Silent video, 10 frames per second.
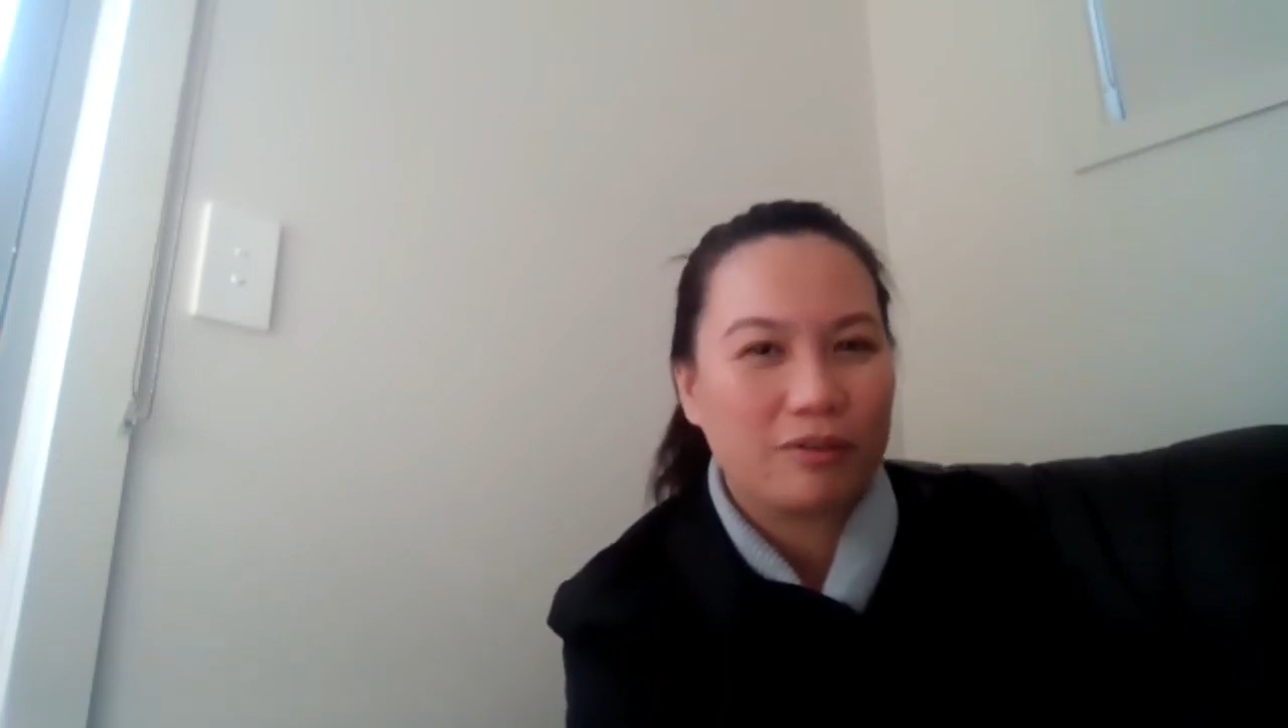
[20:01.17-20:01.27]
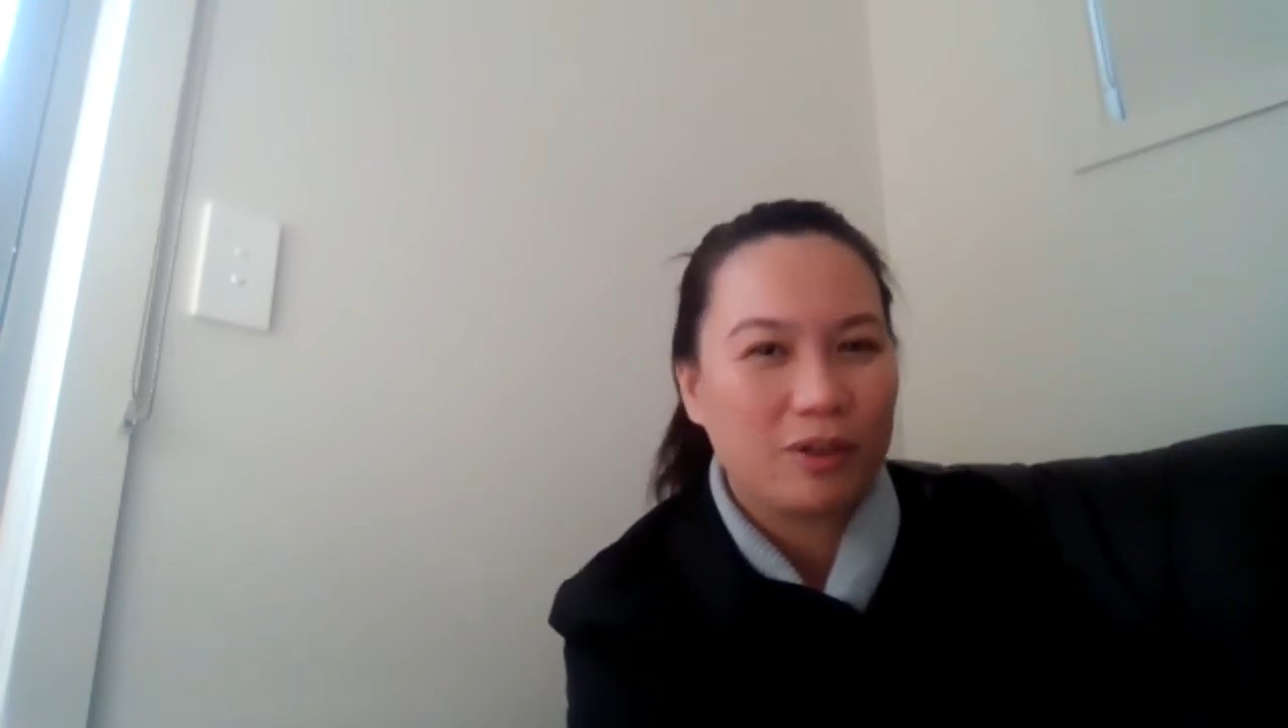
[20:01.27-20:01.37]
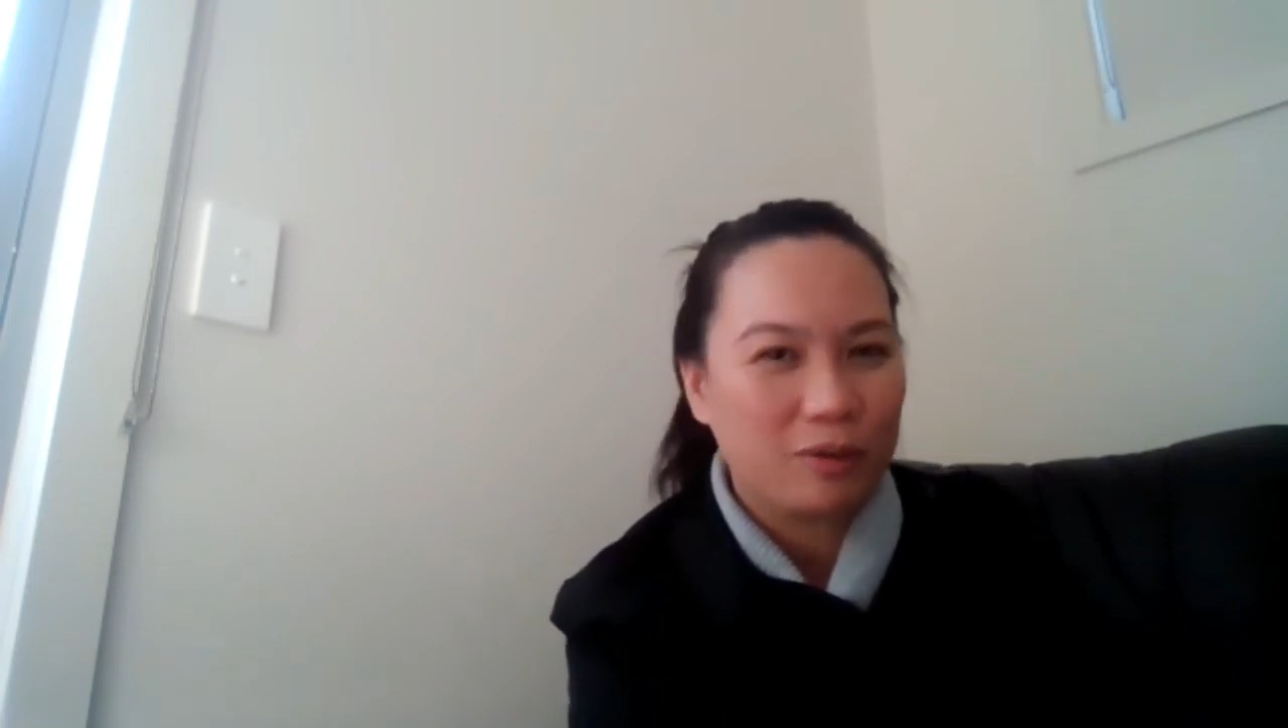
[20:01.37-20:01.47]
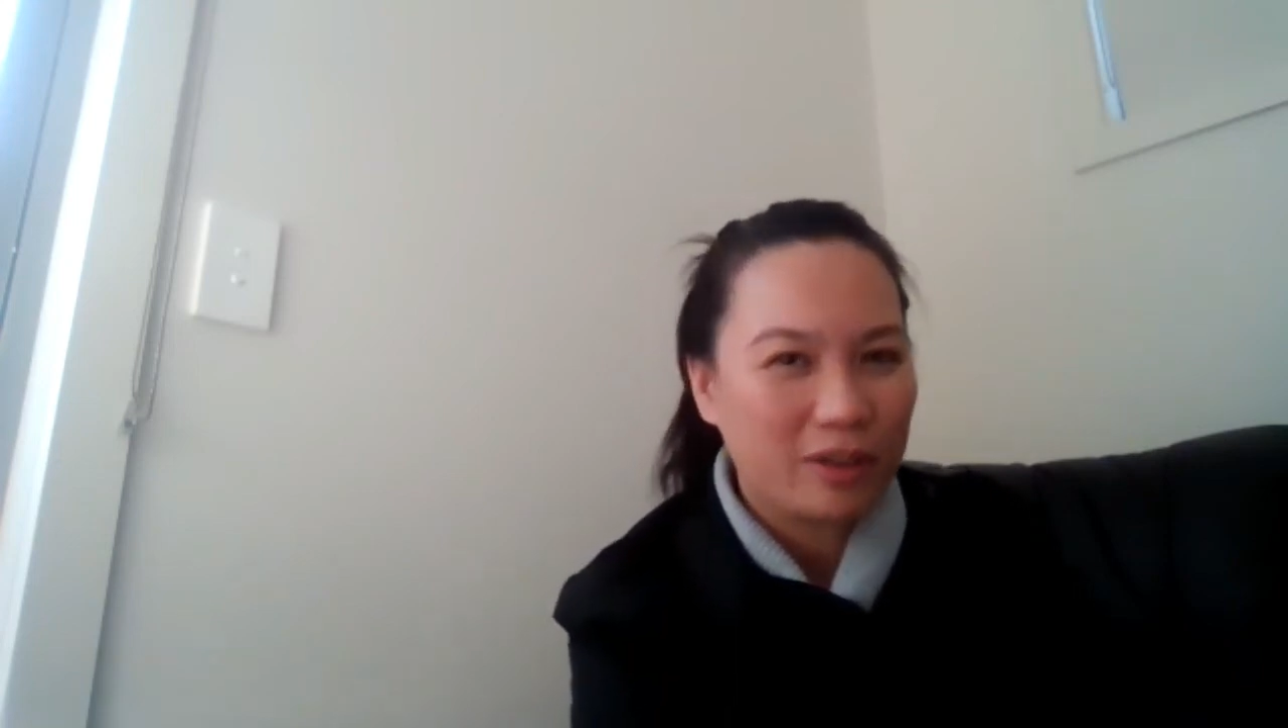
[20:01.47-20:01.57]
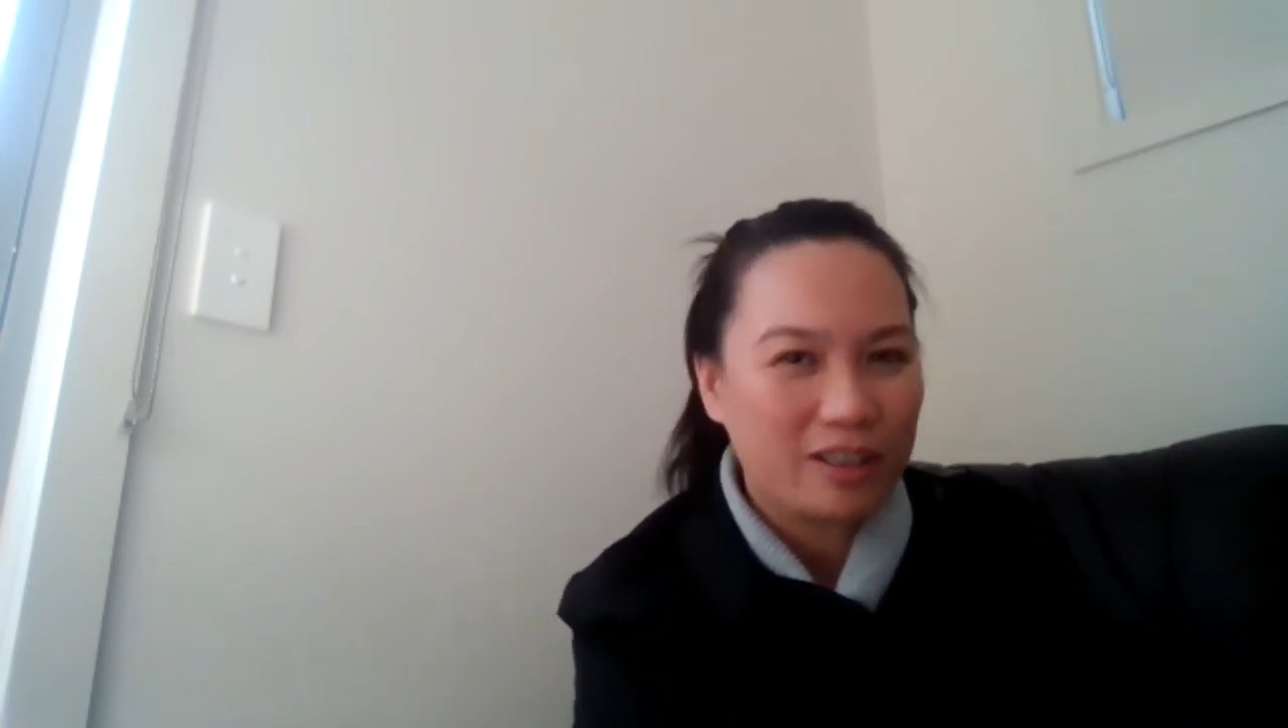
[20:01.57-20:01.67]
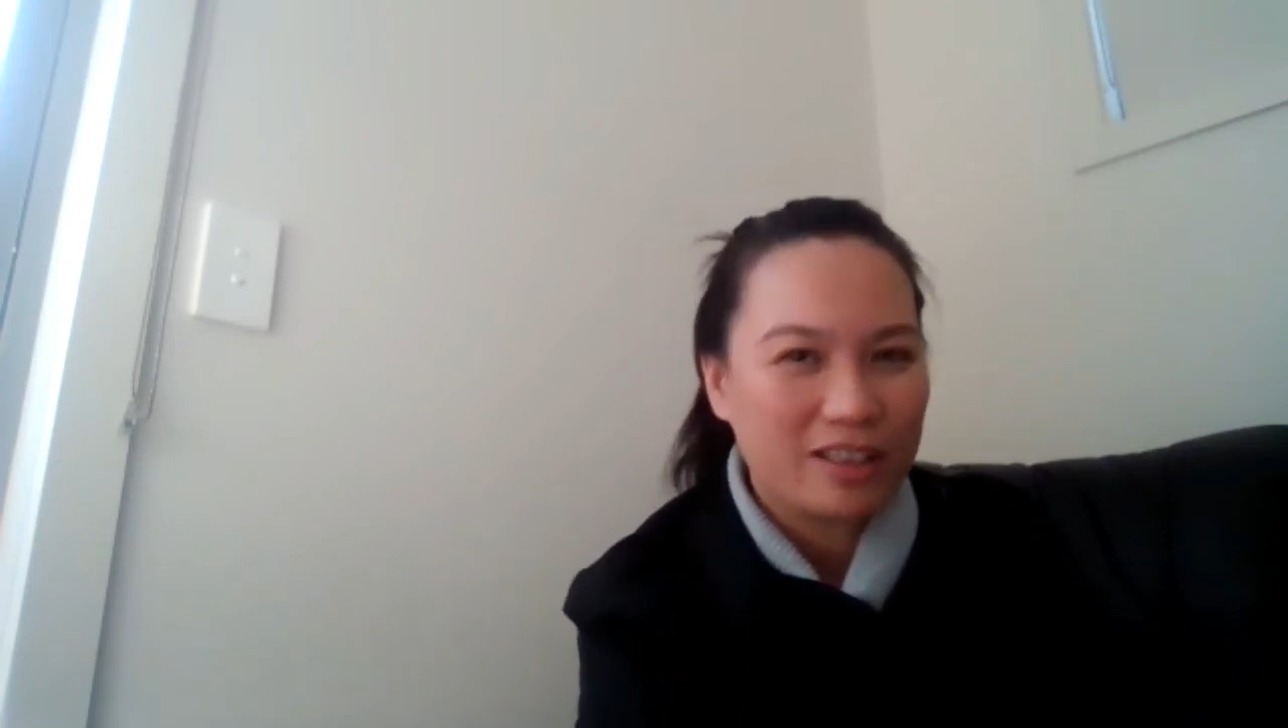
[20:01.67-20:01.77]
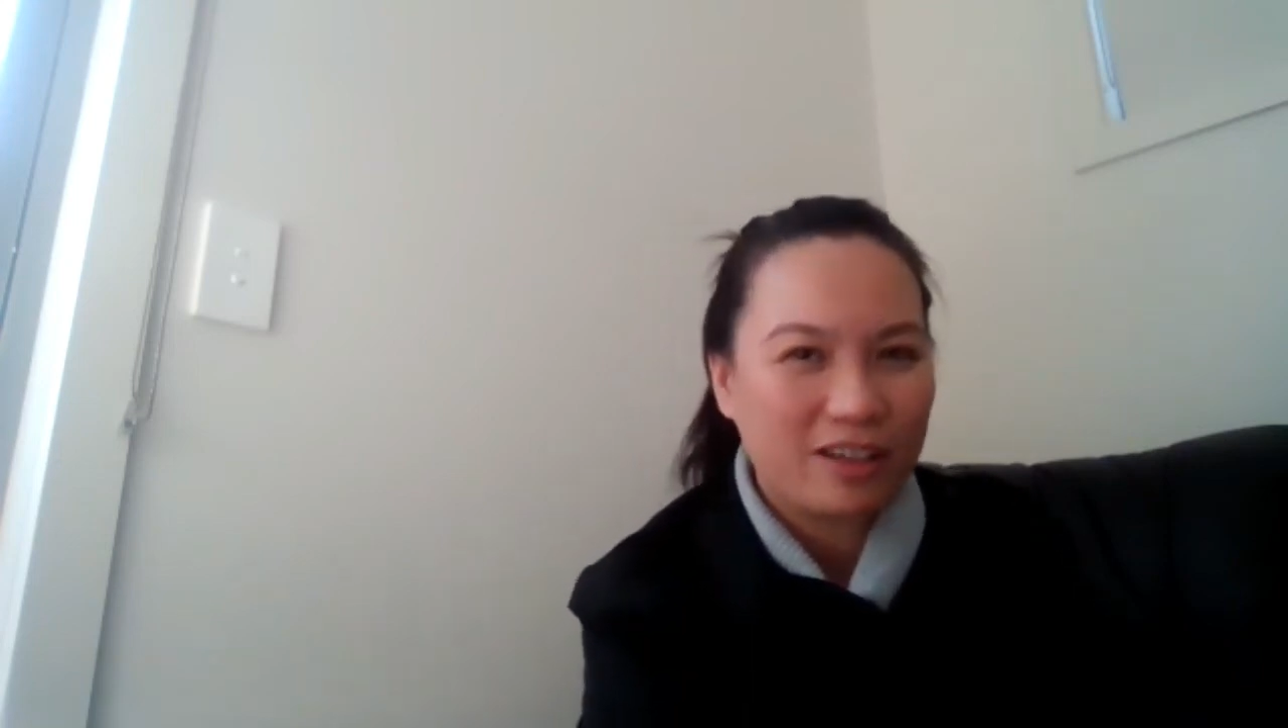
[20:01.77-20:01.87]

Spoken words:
viewers